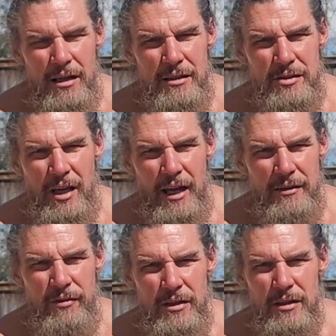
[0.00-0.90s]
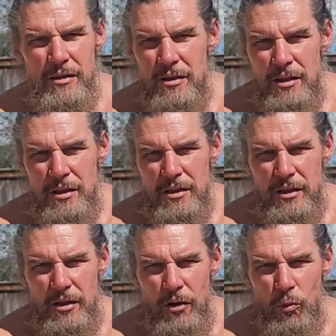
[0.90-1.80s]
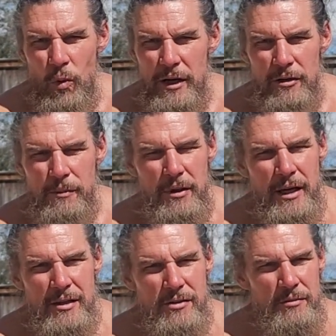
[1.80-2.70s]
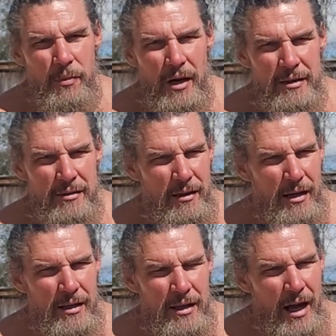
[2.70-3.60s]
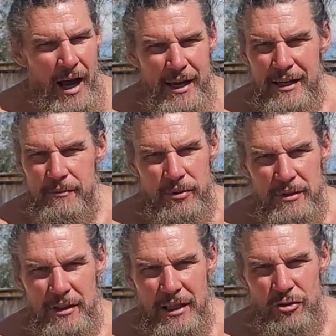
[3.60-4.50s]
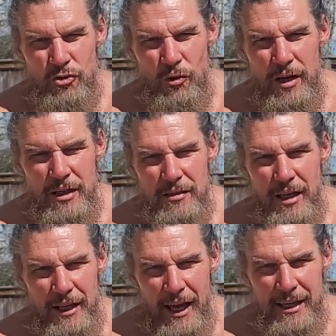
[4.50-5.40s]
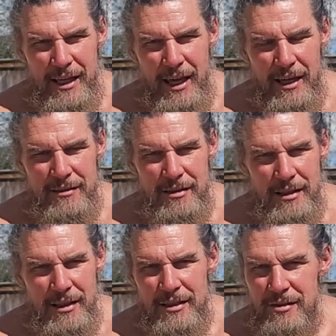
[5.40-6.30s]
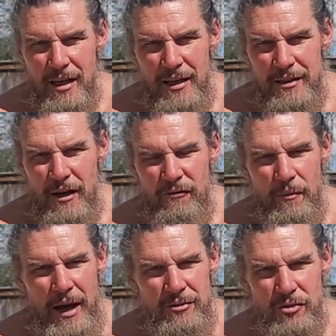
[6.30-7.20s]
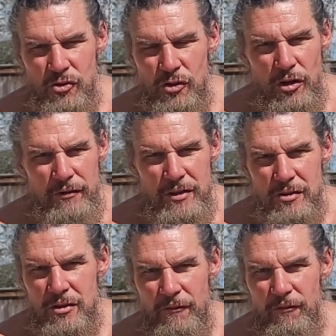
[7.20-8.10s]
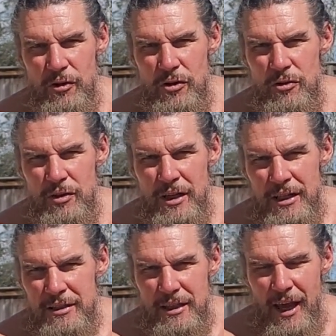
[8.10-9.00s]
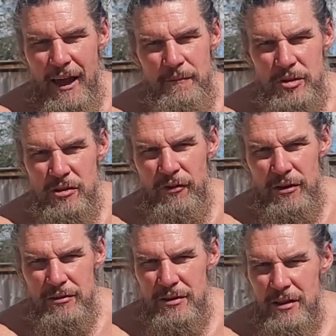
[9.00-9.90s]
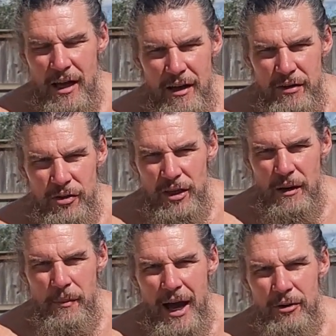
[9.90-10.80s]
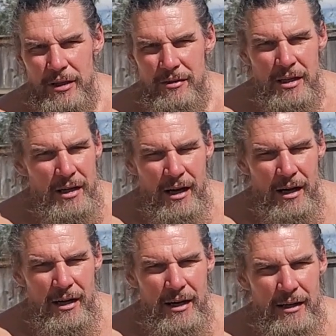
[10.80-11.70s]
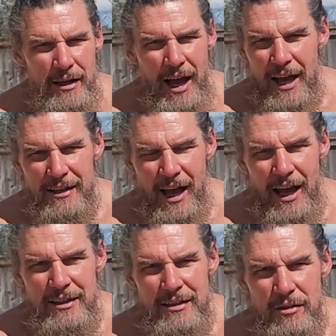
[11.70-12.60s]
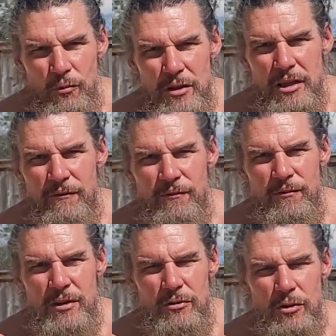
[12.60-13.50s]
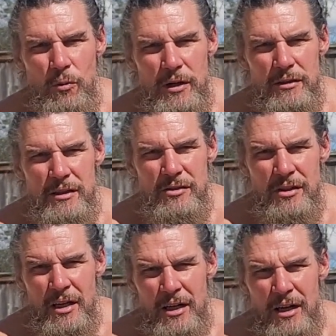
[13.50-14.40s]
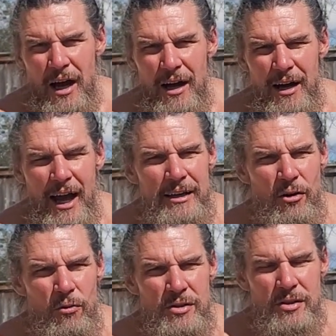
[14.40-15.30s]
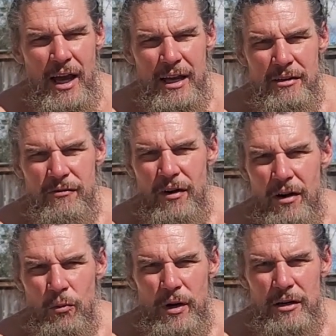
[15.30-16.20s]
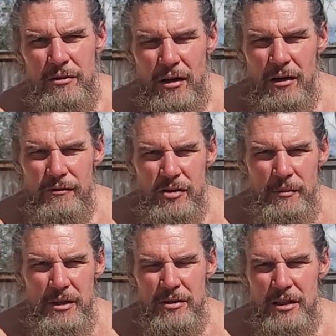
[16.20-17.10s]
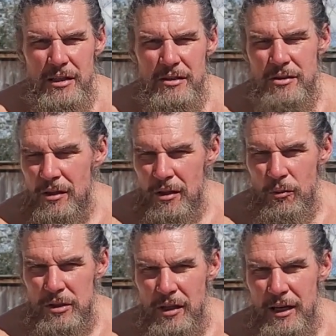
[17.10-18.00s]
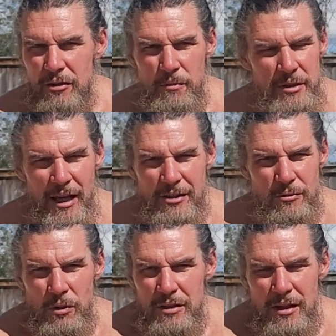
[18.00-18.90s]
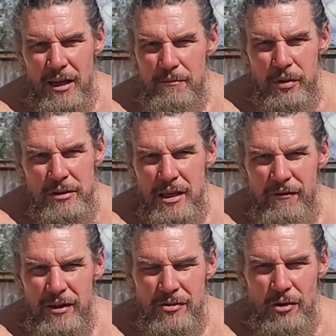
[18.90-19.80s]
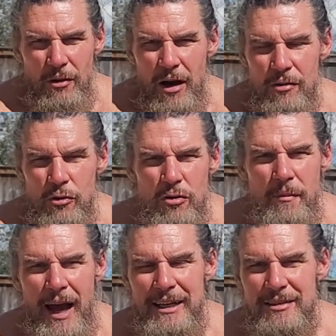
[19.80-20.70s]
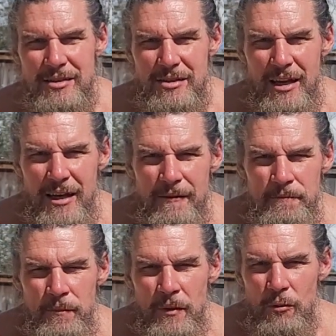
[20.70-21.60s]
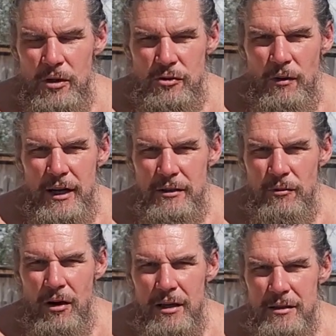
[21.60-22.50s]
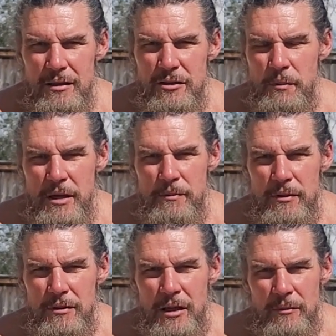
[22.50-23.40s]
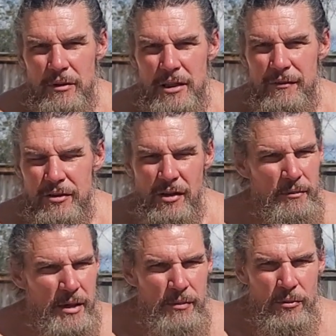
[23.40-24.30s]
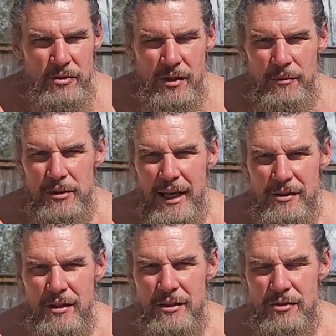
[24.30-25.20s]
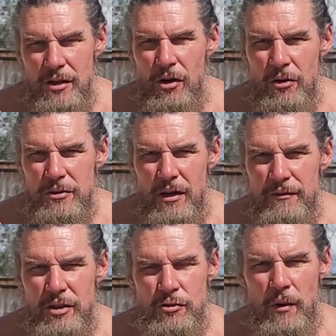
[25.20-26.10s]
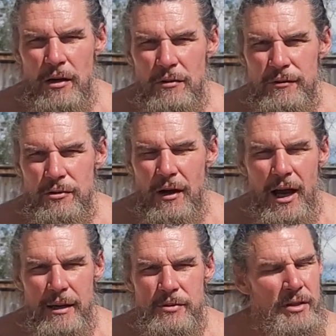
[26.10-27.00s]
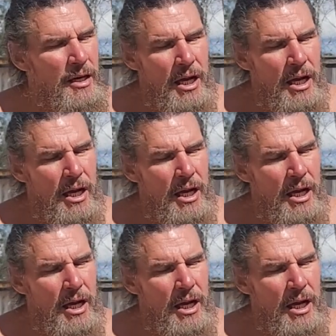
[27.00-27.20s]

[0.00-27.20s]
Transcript: it's kind of a, you know, weird place, but I completely enjoyed it, and I can't say enough about the service, the food, the atmosphere, everything about it. I didn't really feel the weirdness. I know it's kind of weird of some of the things what they do, but that's what they believe in. So who am I to say what's right and wrong? These people believe it. Some people will say, well, that it's a cult of the 12 tribes.